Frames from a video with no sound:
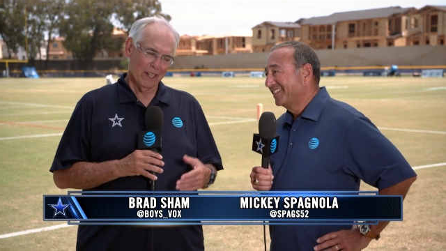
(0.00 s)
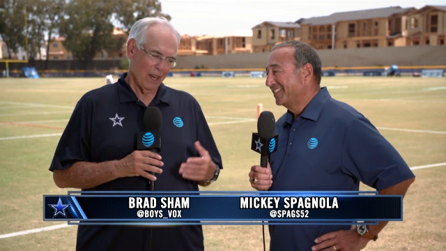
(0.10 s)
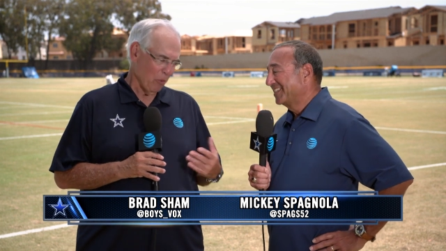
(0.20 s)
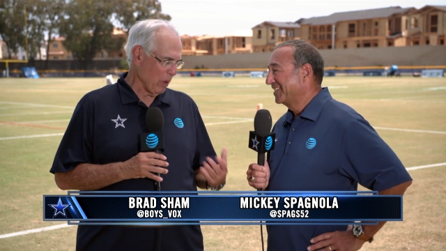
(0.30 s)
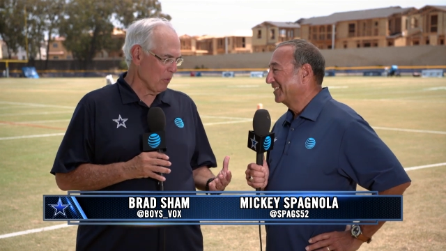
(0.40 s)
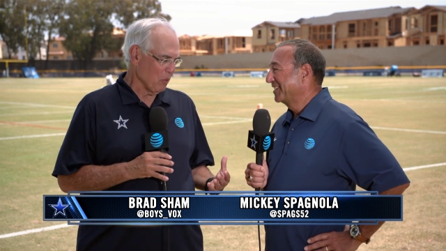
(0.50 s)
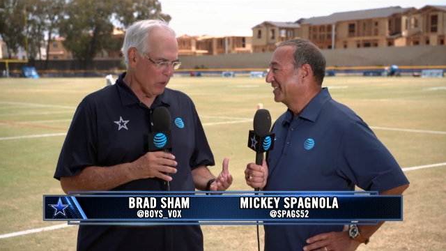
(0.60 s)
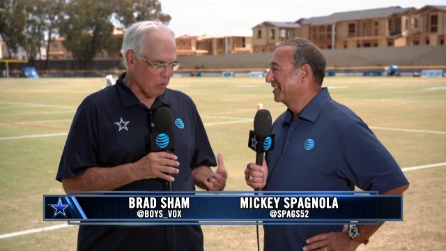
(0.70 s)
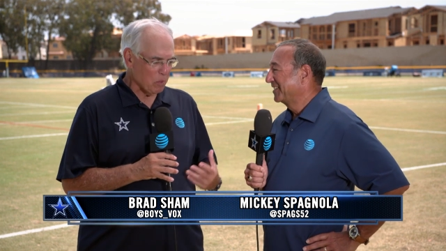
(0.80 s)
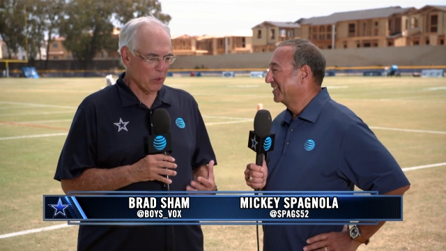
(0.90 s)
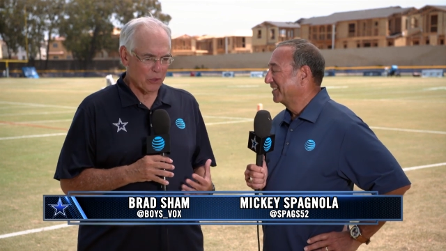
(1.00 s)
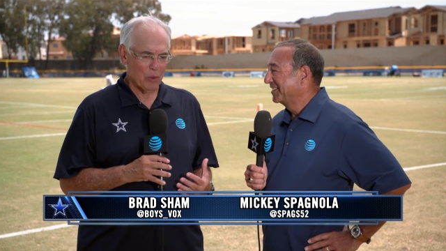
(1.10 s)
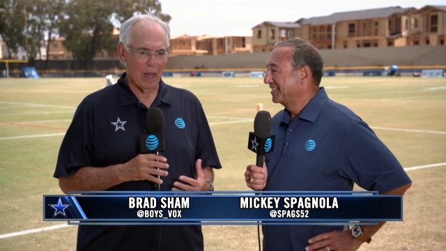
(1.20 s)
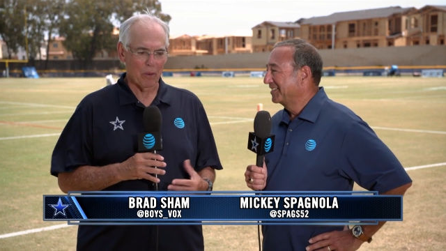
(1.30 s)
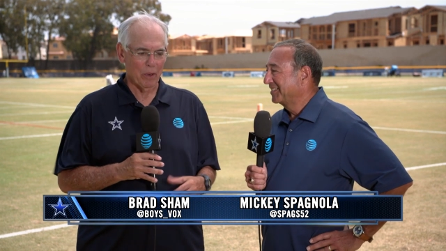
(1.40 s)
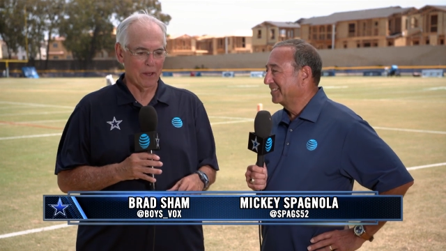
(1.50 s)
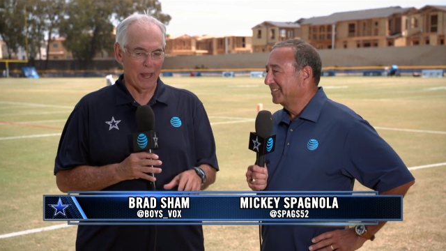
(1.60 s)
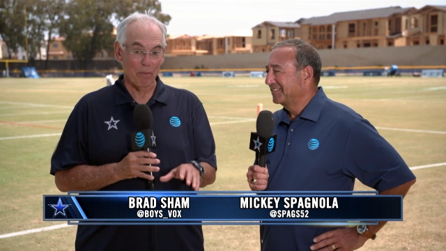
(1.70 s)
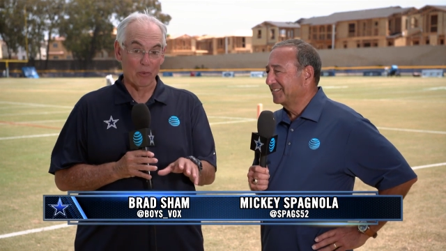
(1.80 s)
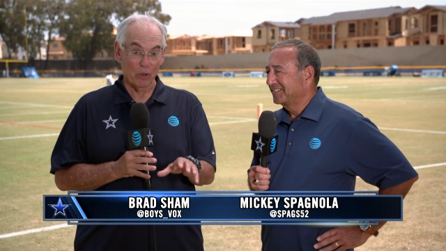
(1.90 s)
Speaker 1: Now we we were both around when
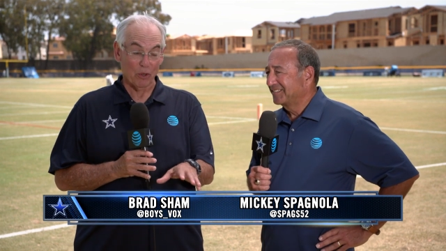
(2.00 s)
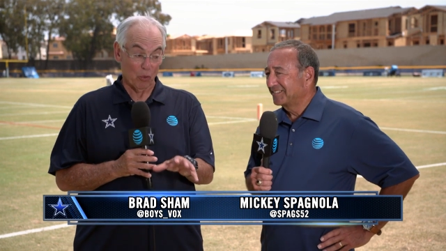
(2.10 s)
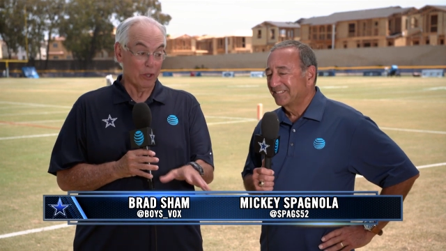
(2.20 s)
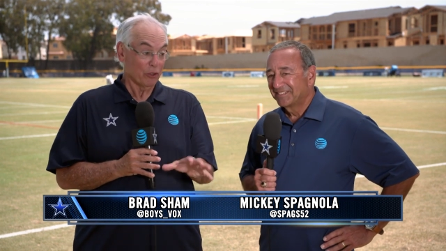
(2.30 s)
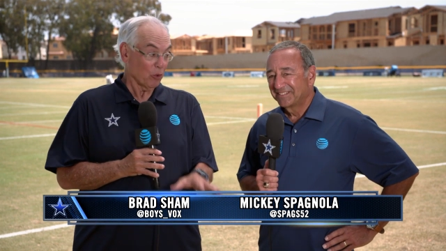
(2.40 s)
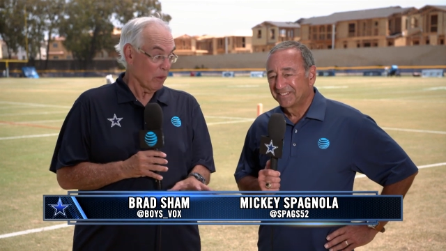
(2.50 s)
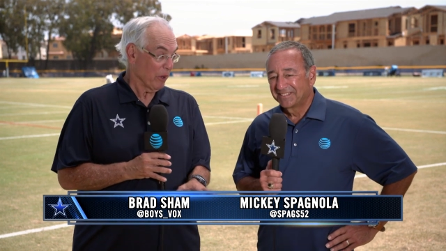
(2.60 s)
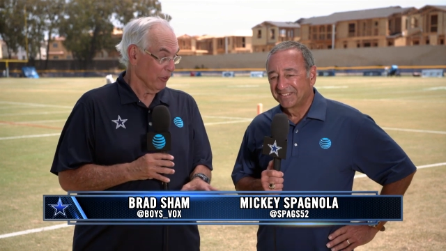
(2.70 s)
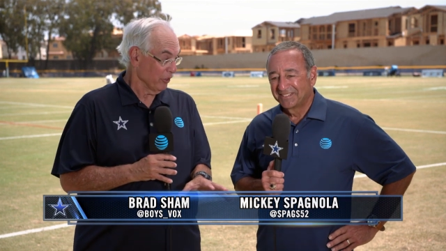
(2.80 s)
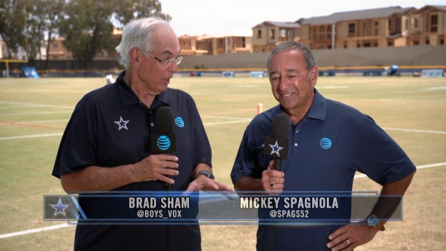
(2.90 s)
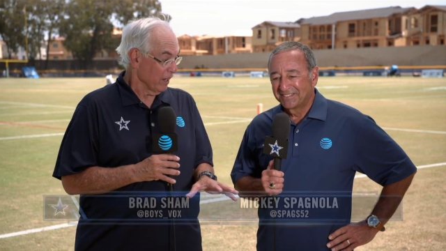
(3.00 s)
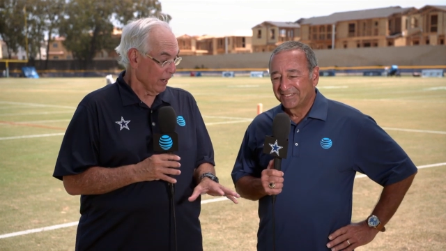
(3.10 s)
that was a real scrimmage,